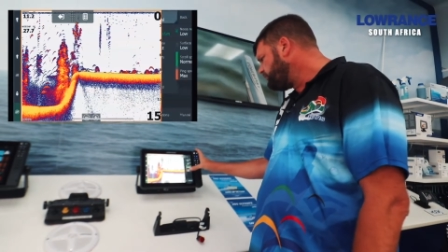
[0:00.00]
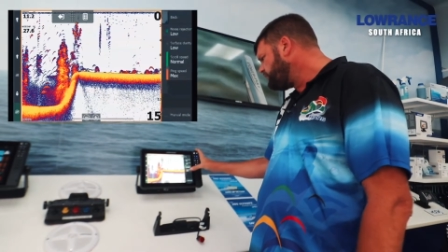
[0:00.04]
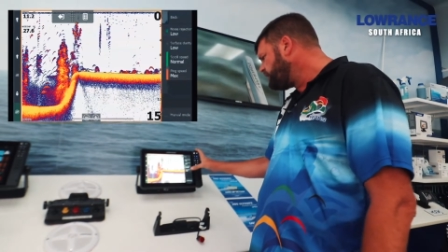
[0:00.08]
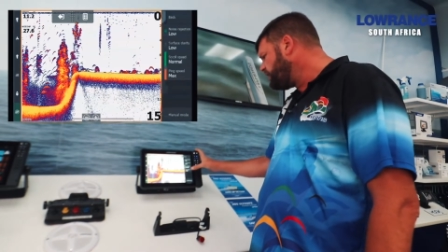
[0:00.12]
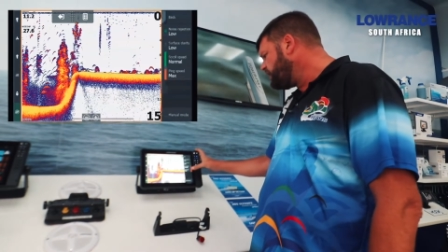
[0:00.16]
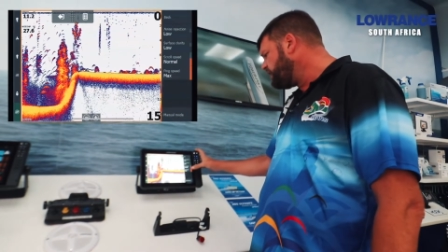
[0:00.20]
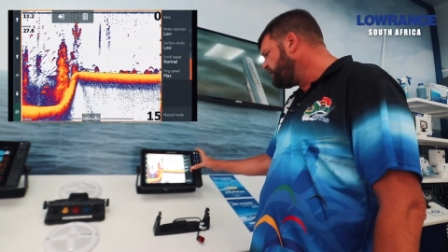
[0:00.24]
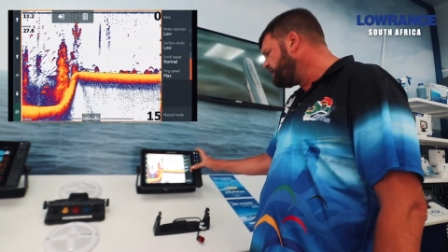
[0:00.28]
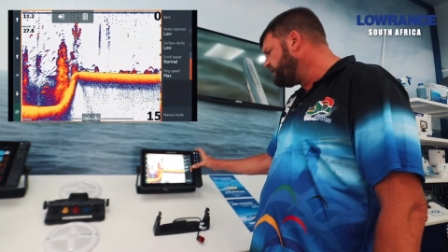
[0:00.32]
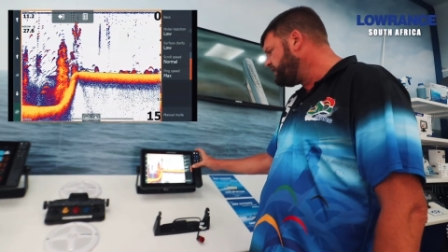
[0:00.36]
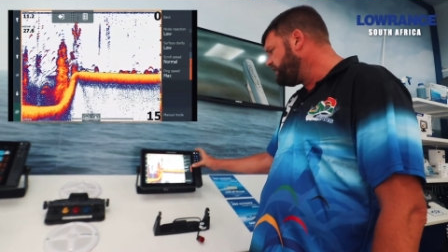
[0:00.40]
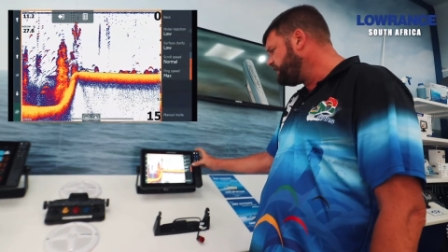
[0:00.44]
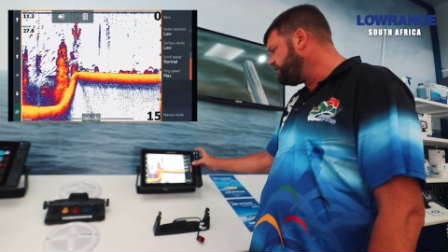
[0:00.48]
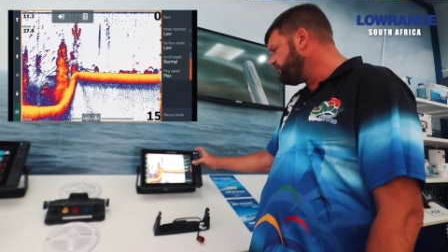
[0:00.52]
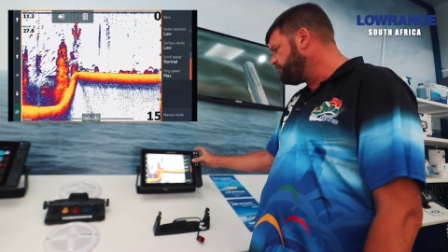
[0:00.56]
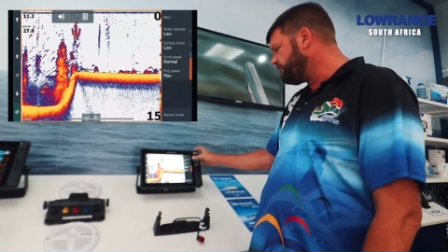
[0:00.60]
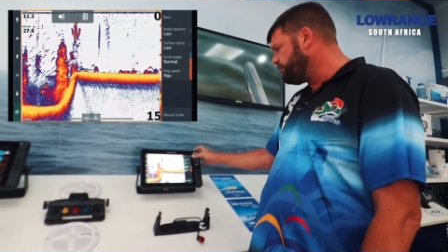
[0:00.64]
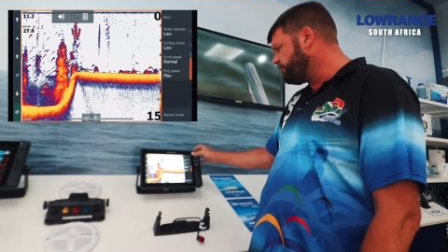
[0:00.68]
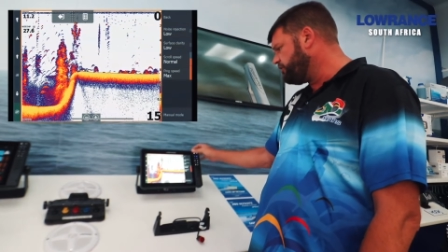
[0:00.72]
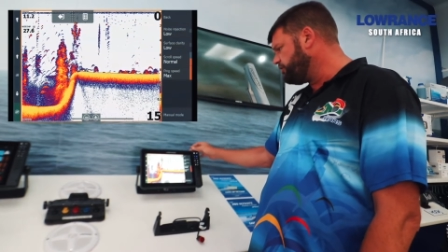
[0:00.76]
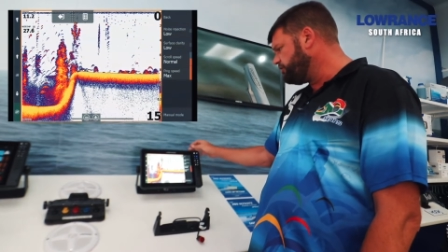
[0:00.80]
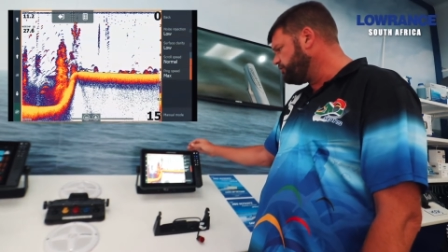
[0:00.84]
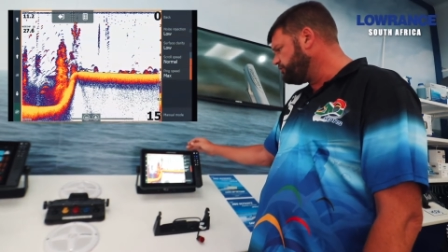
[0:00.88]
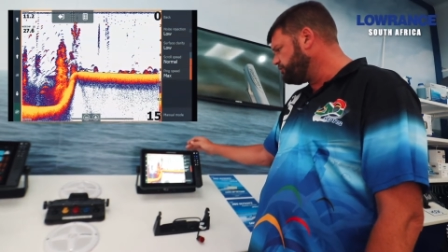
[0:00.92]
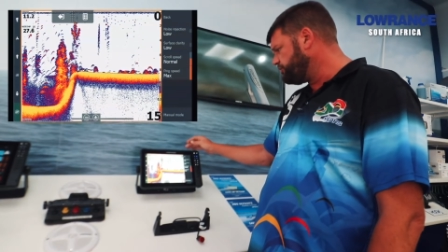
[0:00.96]
On the
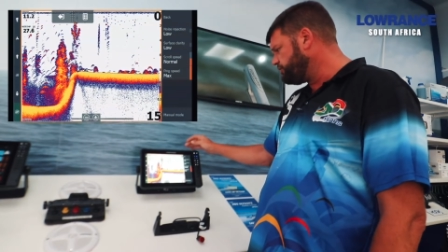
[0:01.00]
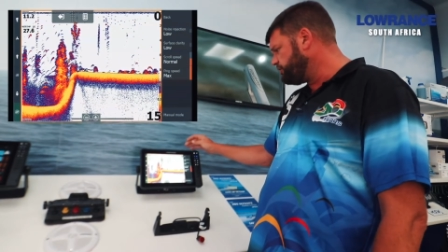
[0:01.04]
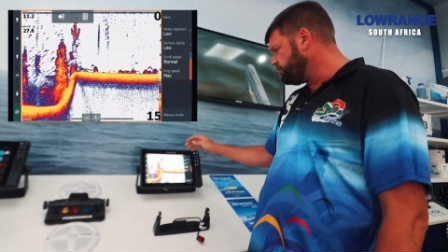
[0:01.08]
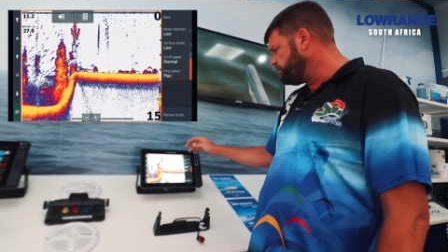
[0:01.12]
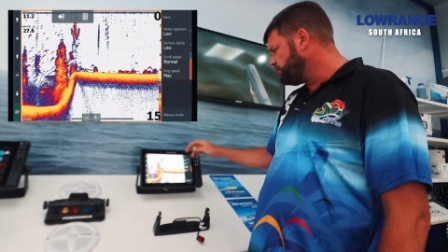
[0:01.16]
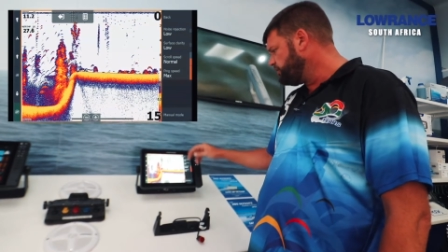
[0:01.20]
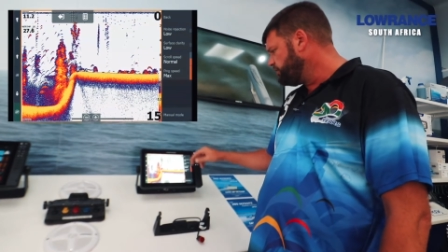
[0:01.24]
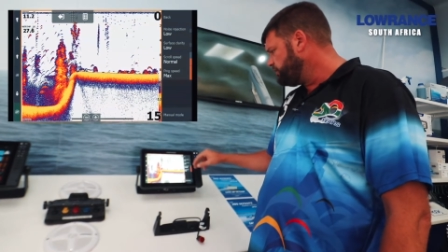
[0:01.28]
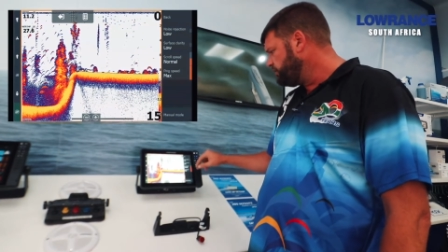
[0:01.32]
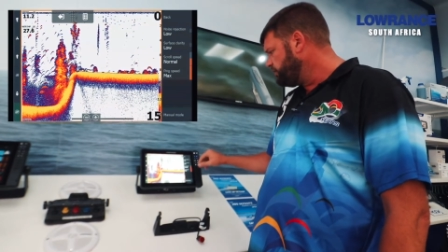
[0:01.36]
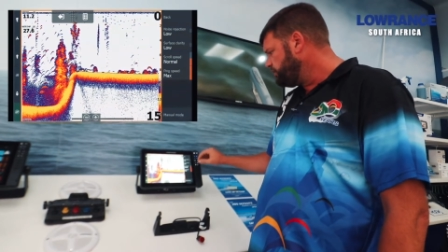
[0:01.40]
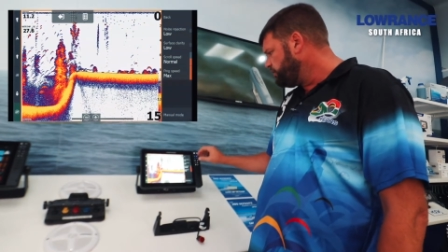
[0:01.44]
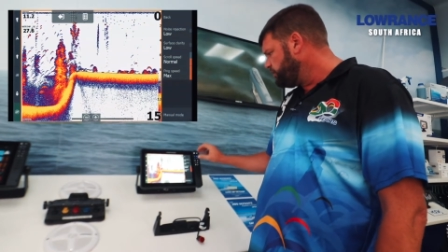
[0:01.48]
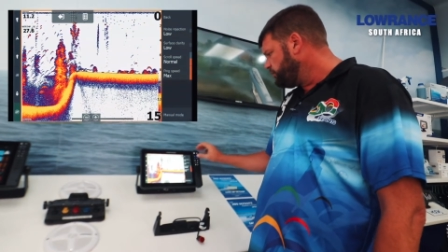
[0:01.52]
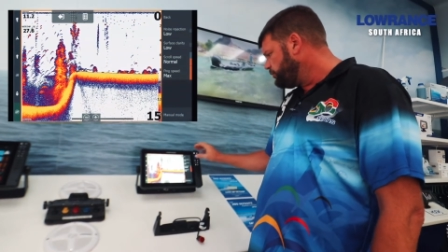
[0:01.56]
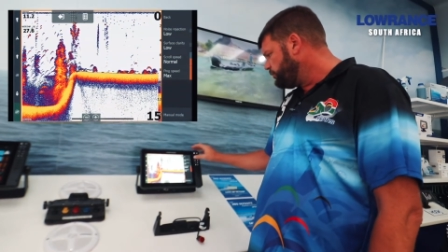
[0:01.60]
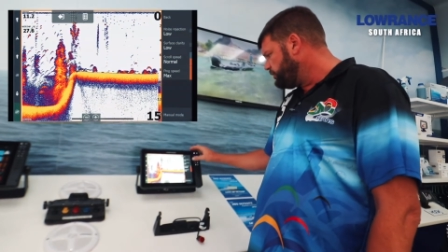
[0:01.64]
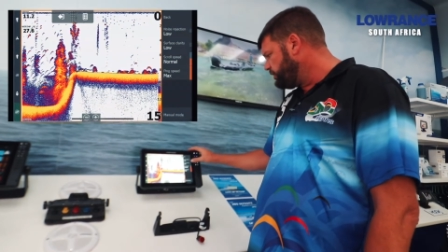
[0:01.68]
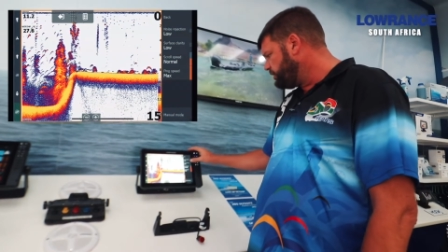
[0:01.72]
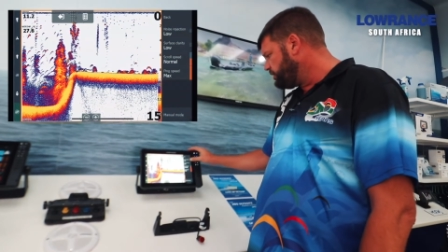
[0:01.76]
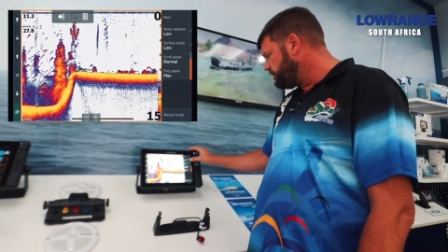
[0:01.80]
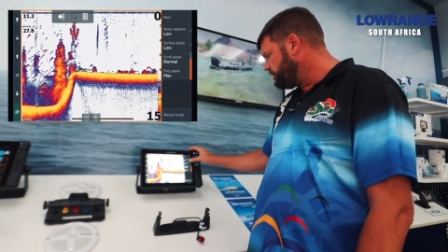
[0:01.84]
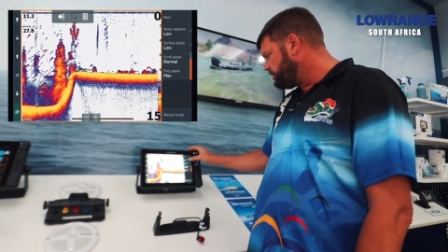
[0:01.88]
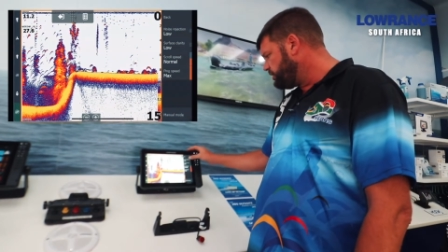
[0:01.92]
advanced, we're going